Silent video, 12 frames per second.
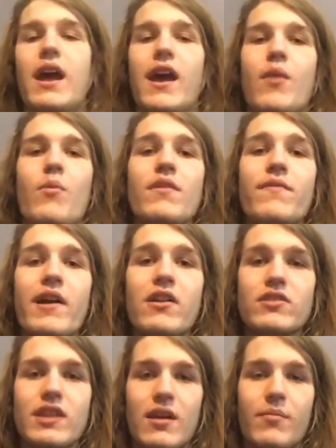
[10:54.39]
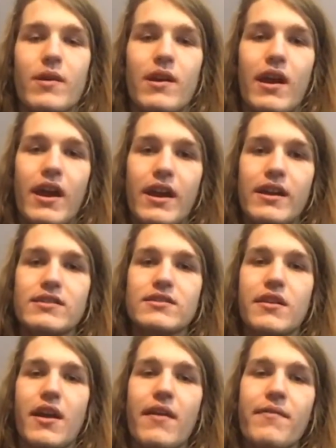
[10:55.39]
And one final tip
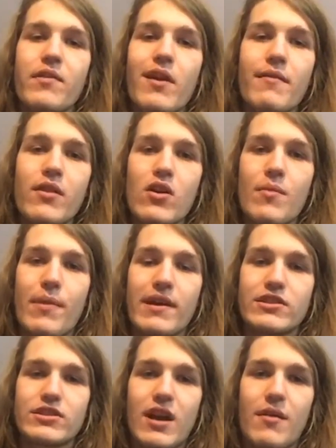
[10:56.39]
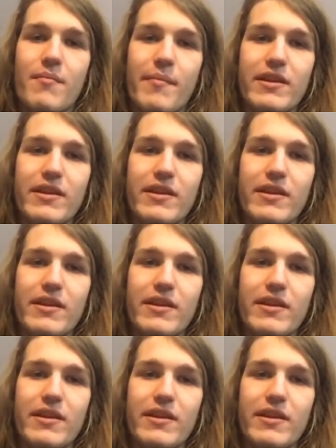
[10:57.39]
is, if you have a local bike shop,